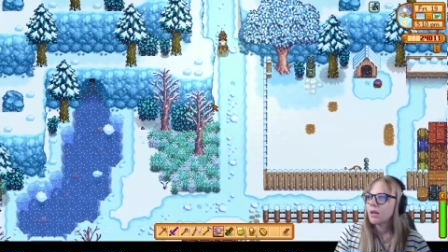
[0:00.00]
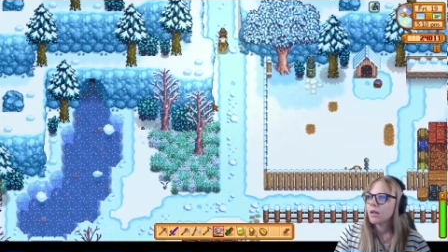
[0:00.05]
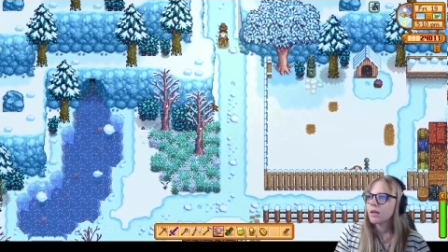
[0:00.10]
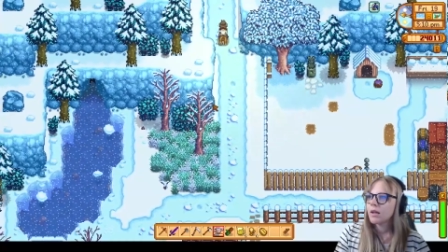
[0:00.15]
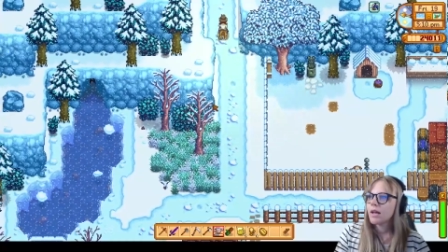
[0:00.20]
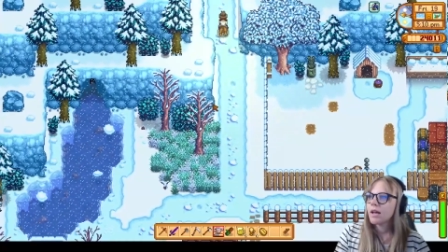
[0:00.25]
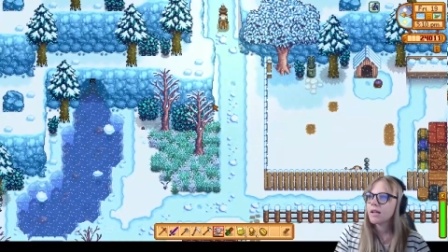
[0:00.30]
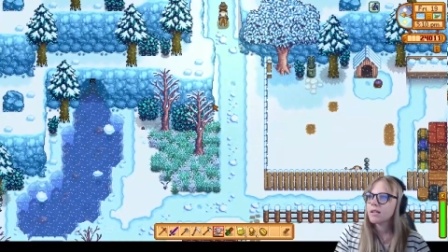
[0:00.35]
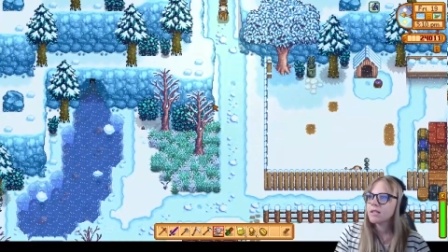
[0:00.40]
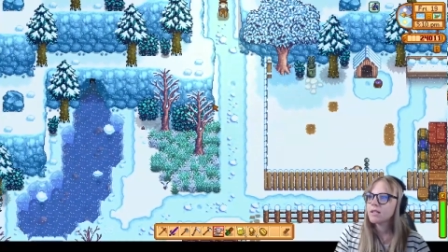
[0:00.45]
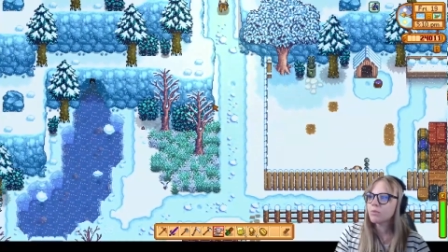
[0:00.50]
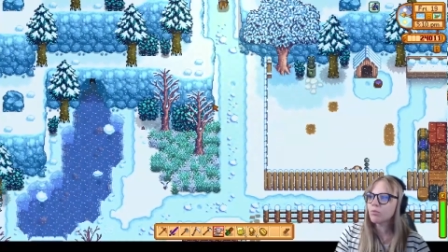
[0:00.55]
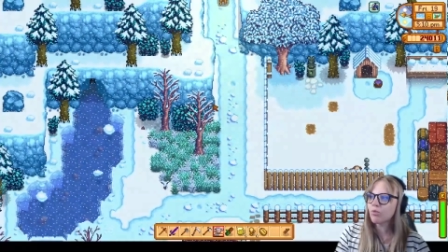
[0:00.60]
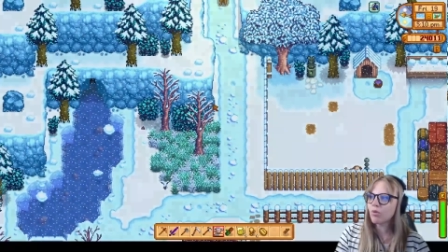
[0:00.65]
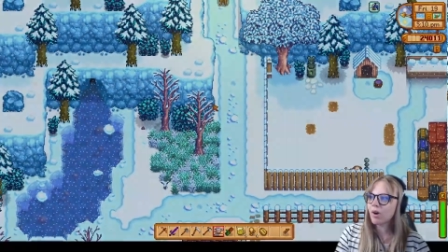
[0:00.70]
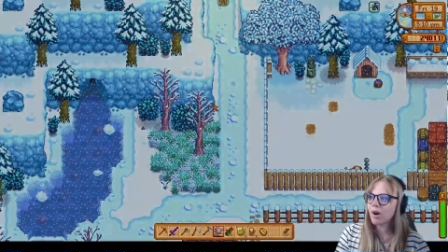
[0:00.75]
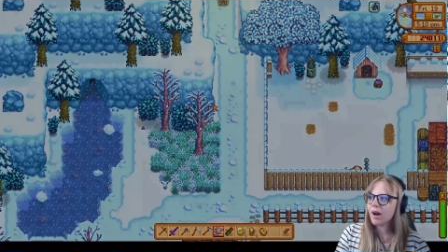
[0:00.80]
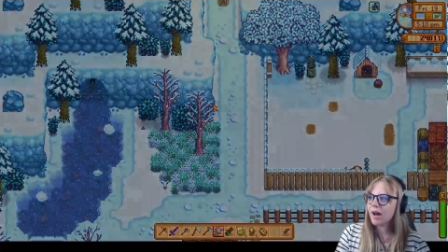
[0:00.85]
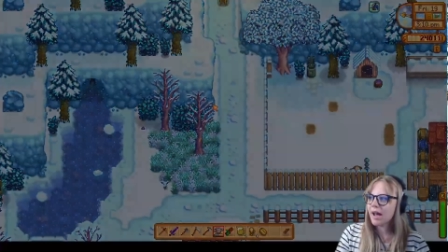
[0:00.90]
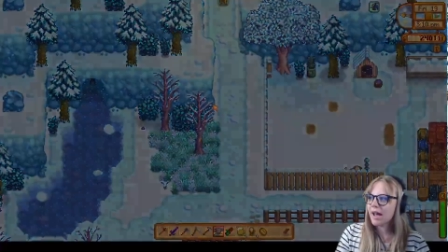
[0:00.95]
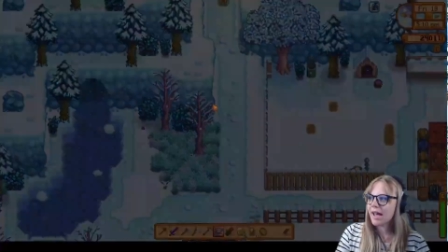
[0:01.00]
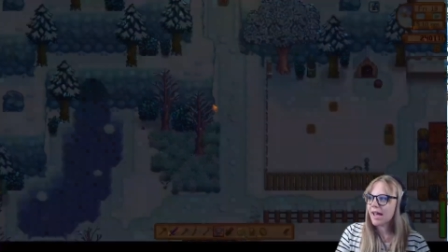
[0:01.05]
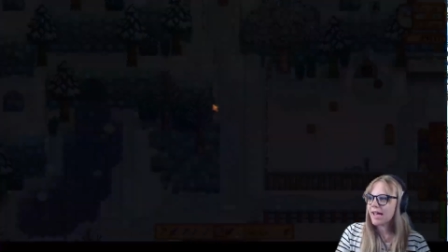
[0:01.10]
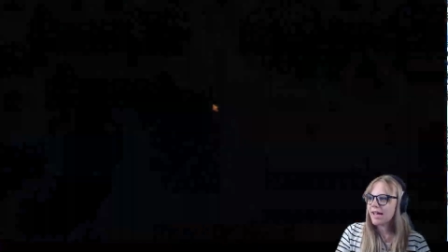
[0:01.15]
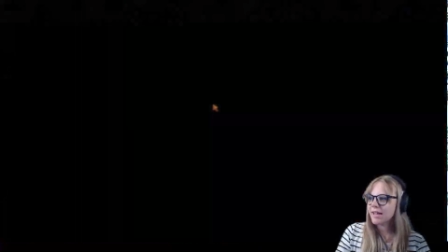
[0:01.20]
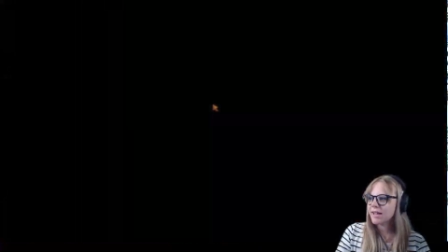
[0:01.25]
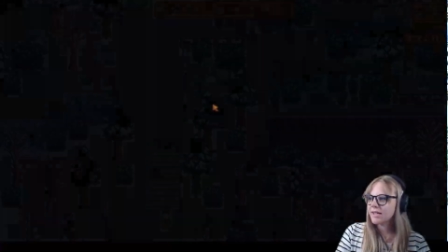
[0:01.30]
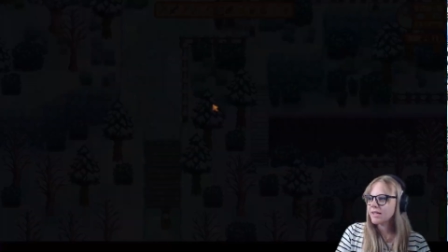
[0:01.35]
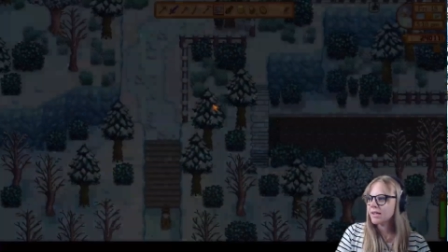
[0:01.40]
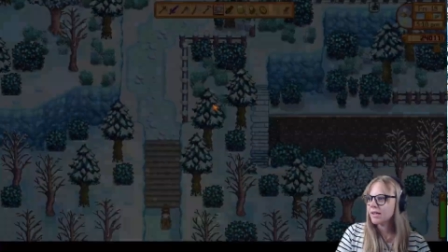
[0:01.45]
Let's
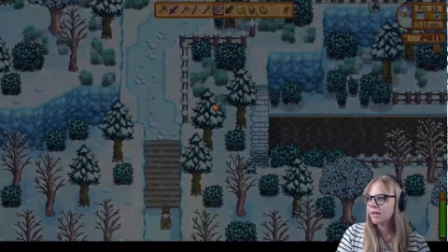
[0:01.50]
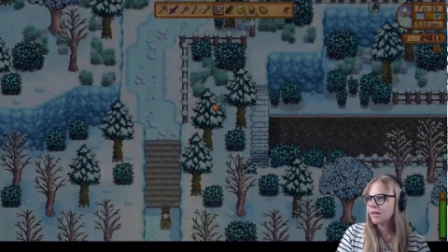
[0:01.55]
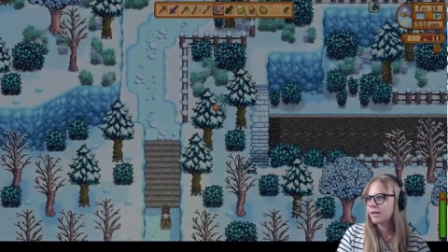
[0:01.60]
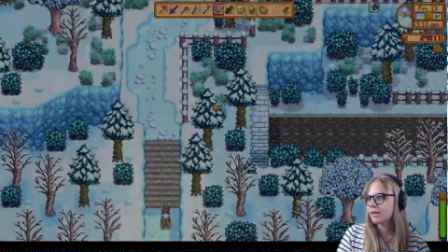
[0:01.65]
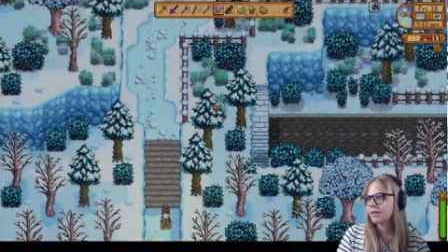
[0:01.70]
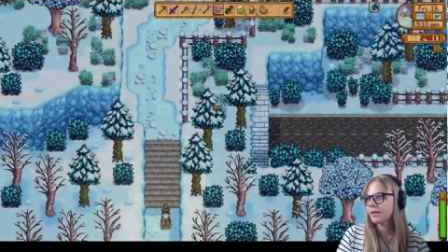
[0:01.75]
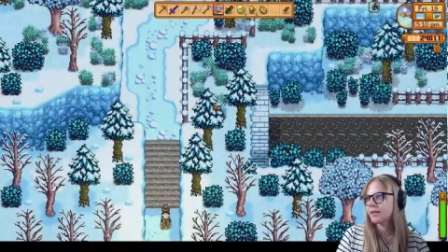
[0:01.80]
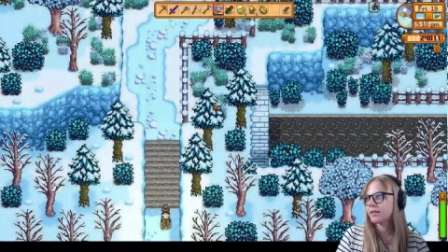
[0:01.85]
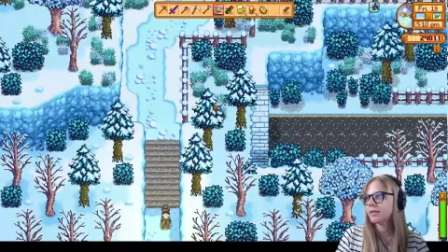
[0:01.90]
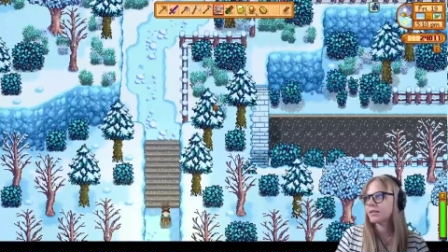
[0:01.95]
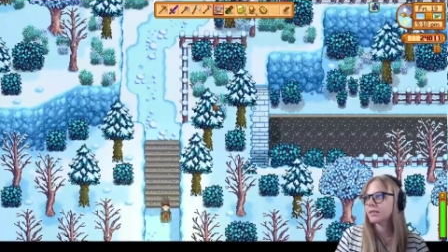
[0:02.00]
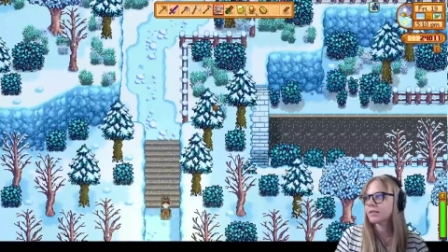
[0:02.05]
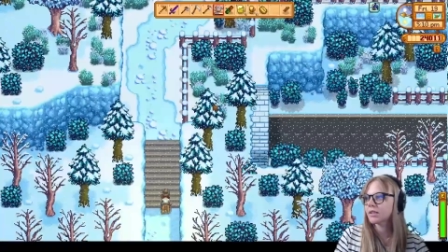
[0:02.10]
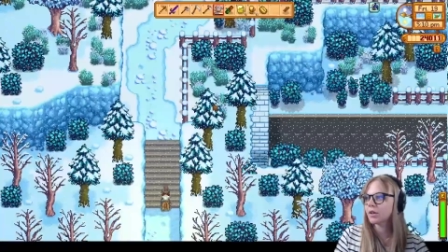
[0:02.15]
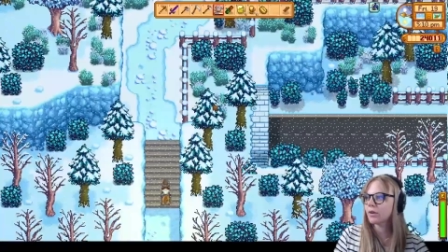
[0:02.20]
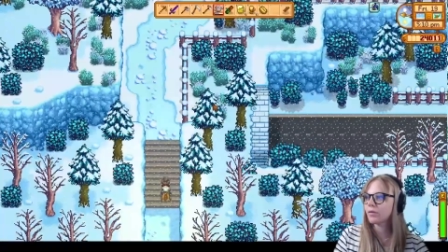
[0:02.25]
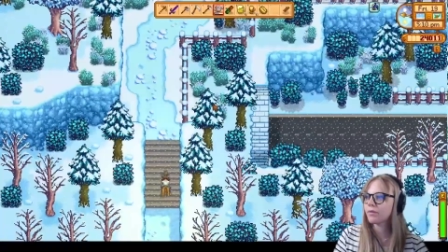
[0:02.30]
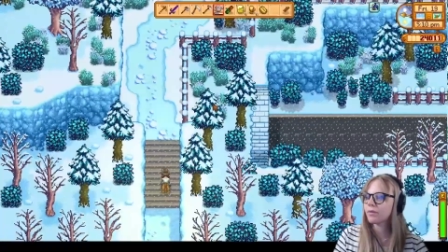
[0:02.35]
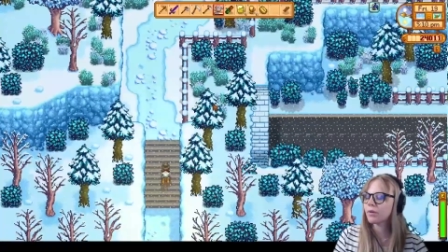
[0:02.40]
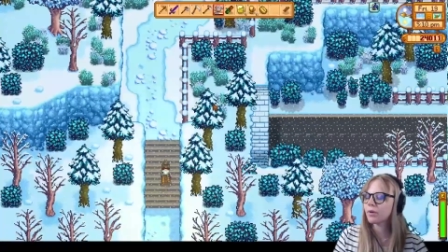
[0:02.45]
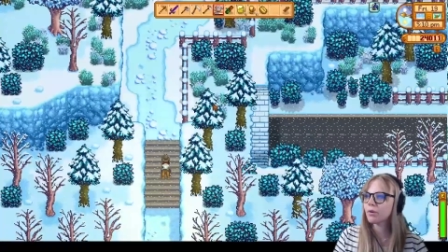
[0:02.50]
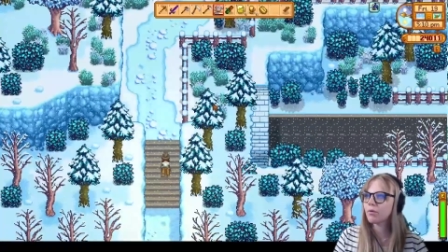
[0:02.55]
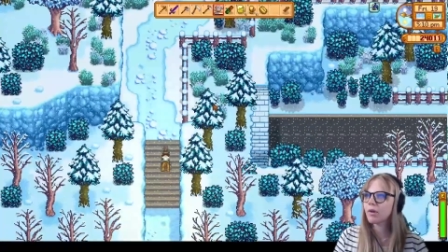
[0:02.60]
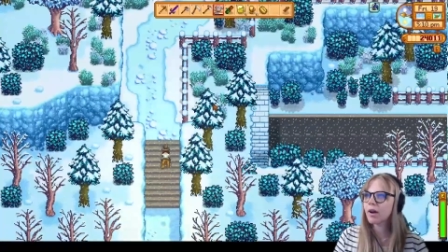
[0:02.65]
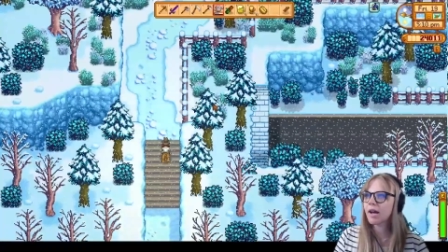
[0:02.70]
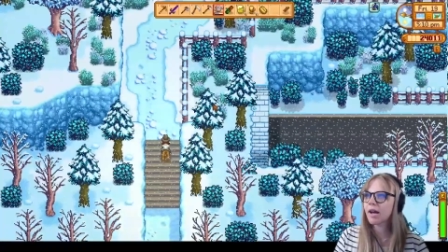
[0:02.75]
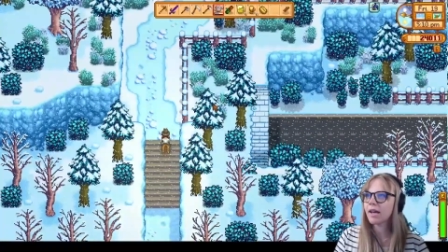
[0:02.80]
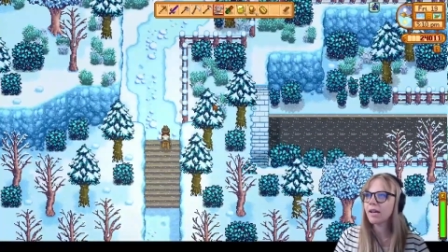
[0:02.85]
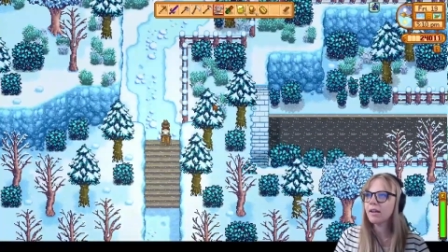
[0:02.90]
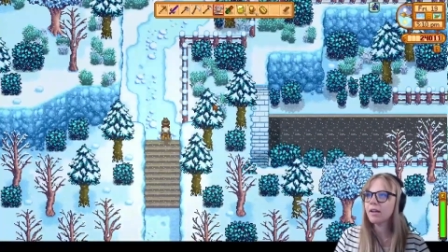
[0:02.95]
ride. Let's go for a
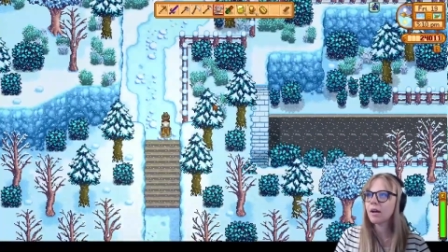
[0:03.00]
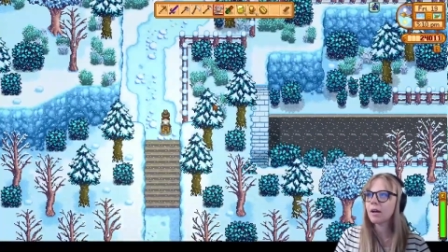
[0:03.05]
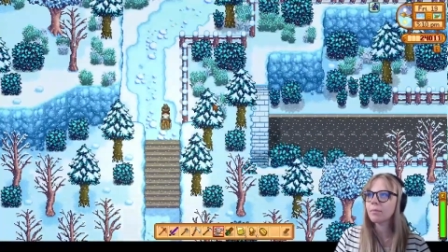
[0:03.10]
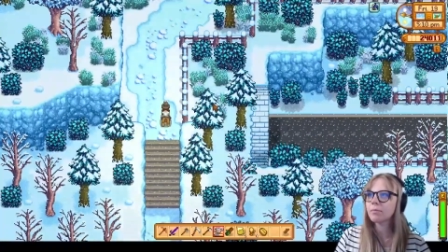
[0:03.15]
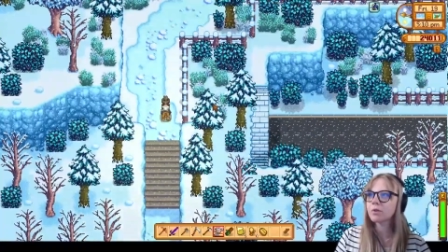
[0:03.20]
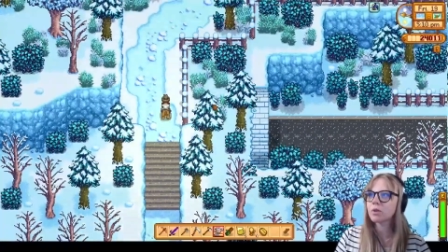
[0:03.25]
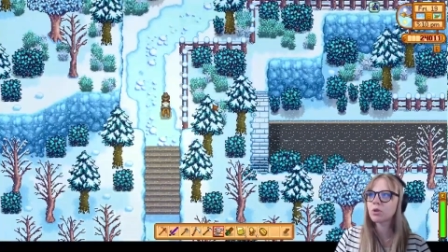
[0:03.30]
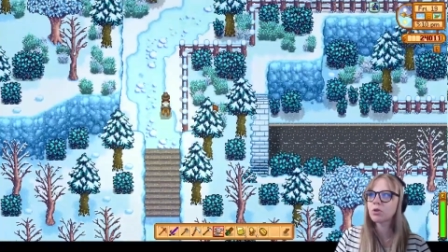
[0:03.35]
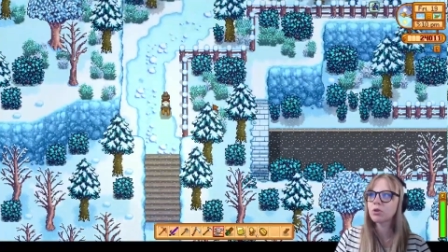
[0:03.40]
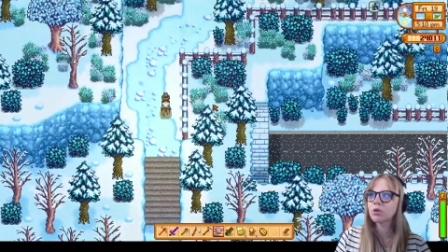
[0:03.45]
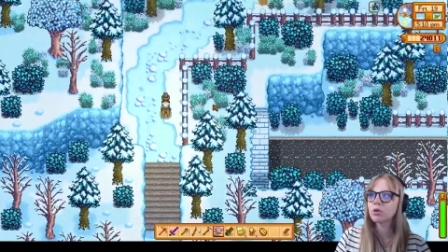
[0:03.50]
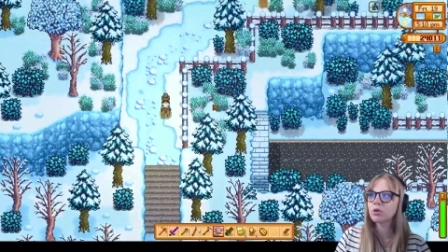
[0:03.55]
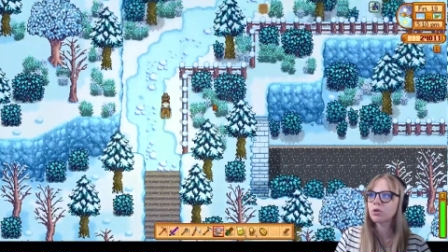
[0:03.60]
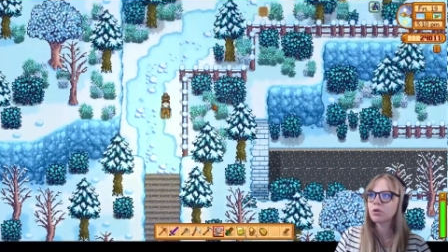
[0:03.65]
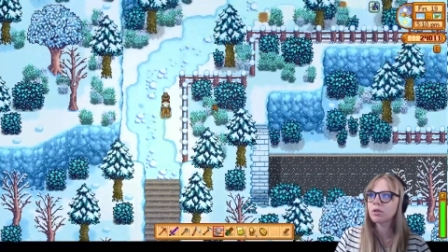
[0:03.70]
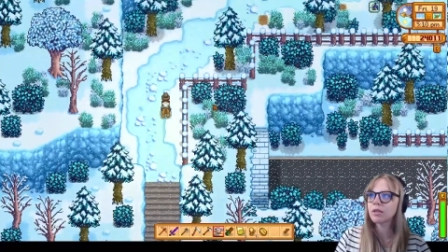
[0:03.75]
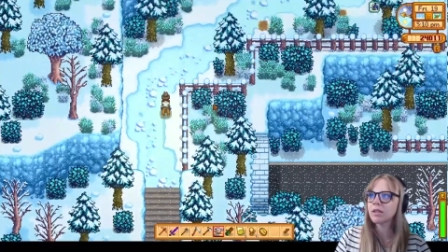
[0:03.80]
ride up to